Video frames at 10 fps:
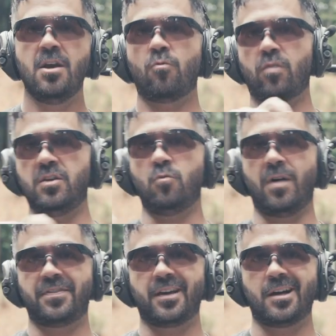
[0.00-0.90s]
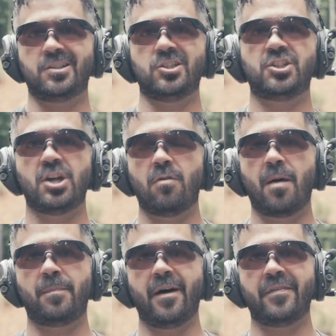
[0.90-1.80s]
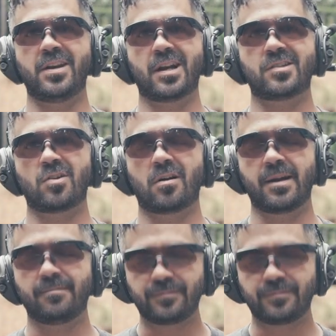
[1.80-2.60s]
where you want the gun to show up on the next target.